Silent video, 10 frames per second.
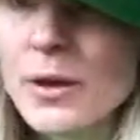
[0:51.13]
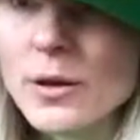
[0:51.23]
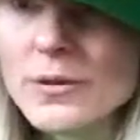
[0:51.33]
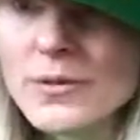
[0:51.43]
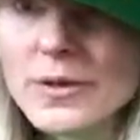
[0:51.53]

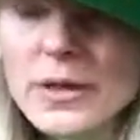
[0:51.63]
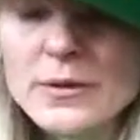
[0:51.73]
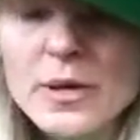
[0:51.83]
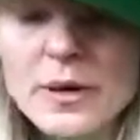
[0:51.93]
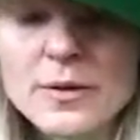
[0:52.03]
Hopefully you
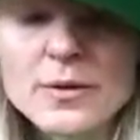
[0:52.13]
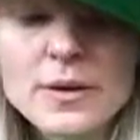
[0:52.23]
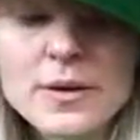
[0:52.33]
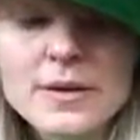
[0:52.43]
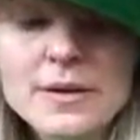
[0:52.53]
know
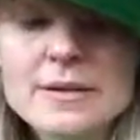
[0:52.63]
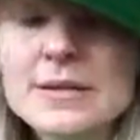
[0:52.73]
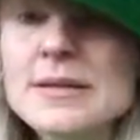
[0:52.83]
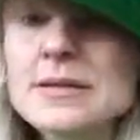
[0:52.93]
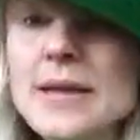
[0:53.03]
it's
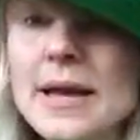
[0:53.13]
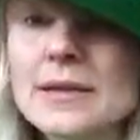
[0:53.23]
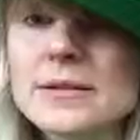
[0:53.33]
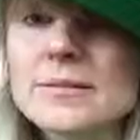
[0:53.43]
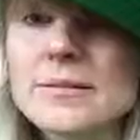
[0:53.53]
in the
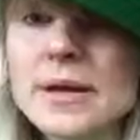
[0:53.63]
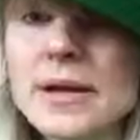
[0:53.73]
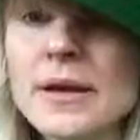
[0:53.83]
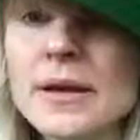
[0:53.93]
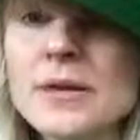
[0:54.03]
stat.
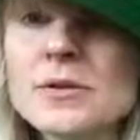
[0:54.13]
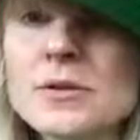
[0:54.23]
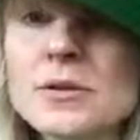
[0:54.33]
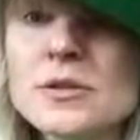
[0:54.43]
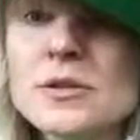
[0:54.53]

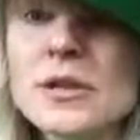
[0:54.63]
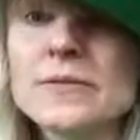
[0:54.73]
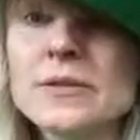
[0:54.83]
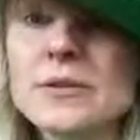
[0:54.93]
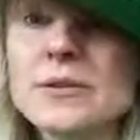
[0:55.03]
So you just
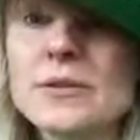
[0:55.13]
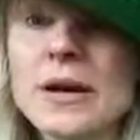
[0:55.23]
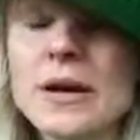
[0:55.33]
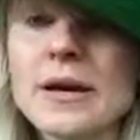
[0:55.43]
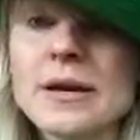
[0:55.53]
have to
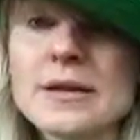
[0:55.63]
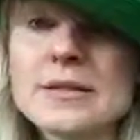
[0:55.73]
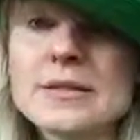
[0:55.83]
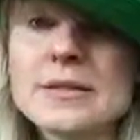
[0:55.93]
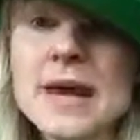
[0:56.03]

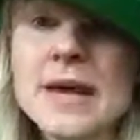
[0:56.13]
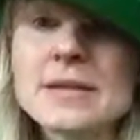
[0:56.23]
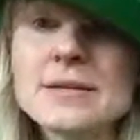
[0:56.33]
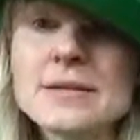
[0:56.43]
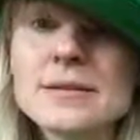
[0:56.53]
hit
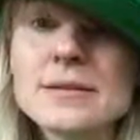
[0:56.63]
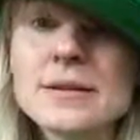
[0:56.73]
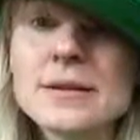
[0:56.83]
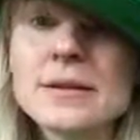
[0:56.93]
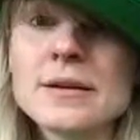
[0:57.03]
stat
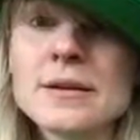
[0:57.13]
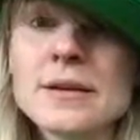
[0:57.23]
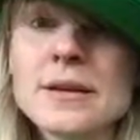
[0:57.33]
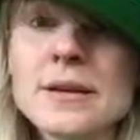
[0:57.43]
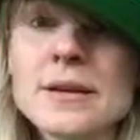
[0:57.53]

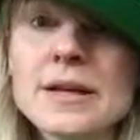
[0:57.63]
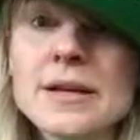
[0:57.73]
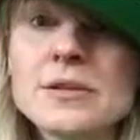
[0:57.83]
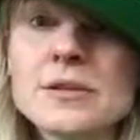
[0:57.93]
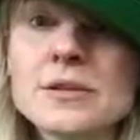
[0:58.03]
and
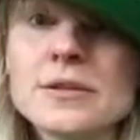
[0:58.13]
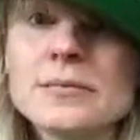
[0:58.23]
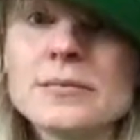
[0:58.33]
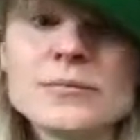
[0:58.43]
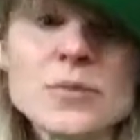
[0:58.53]
enter.
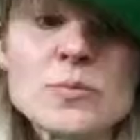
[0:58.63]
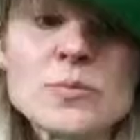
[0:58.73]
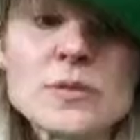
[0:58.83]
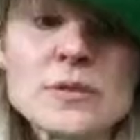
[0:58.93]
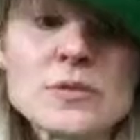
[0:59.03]

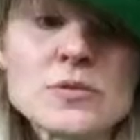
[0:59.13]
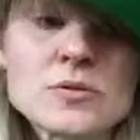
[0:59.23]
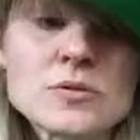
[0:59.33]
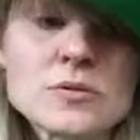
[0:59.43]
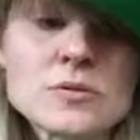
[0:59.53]
Oops,
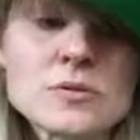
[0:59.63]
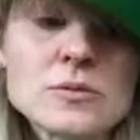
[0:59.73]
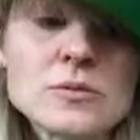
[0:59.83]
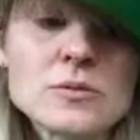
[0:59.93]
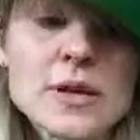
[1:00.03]

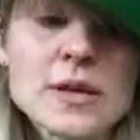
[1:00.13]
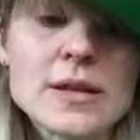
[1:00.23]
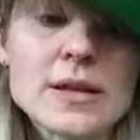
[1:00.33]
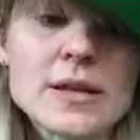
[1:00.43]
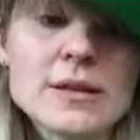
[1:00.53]
try
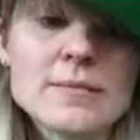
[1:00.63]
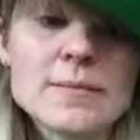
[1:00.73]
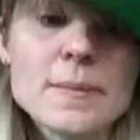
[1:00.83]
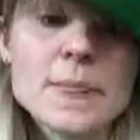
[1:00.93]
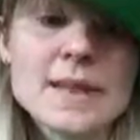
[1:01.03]
that again.
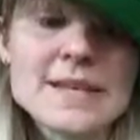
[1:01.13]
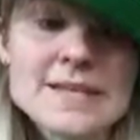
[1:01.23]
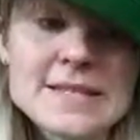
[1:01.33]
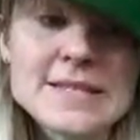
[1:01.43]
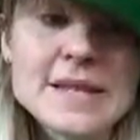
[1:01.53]

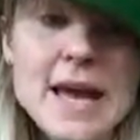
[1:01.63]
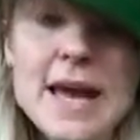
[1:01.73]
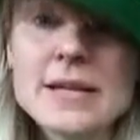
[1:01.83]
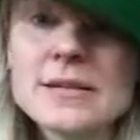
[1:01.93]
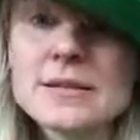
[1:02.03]

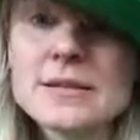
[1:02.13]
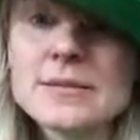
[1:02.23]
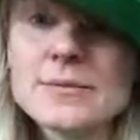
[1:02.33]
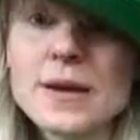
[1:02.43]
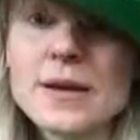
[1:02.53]
Stat,
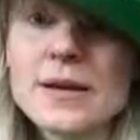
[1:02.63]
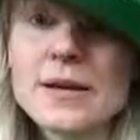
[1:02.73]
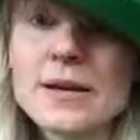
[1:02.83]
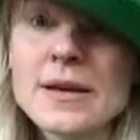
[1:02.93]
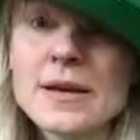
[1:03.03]
right?
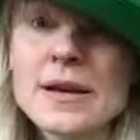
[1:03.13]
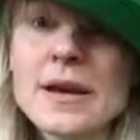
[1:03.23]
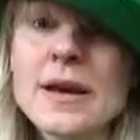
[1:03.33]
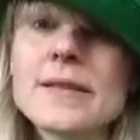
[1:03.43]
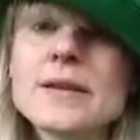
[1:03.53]

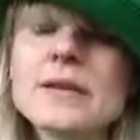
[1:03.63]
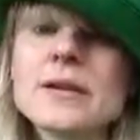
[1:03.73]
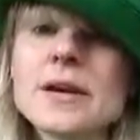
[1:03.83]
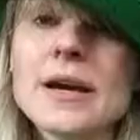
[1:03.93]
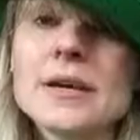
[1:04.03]
And then you
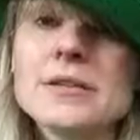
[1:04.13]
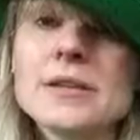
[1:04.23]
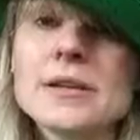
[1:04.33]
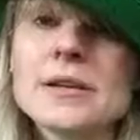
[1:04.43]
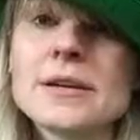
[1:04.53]

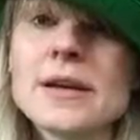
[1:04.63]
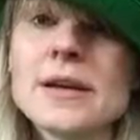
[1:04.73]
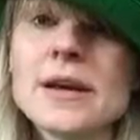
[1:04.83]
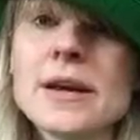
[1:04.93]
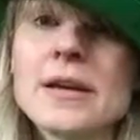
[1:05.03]
enter
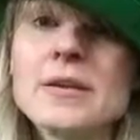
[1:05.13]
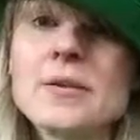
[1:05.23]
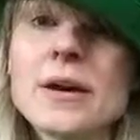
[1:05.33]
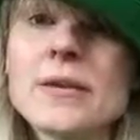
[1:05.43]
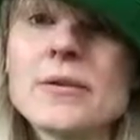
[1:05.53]
and
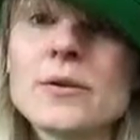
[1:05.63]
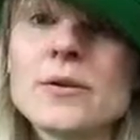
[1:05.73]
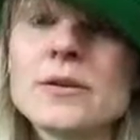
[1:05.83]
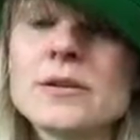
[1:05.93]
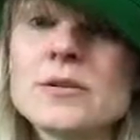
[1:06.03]
you have
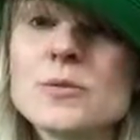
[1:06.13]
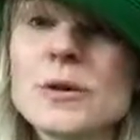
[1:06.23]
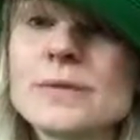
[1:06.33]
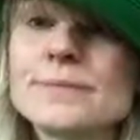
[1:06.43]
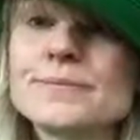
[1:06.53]
your list
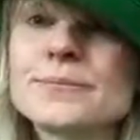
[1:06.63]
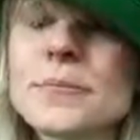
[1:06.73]
one.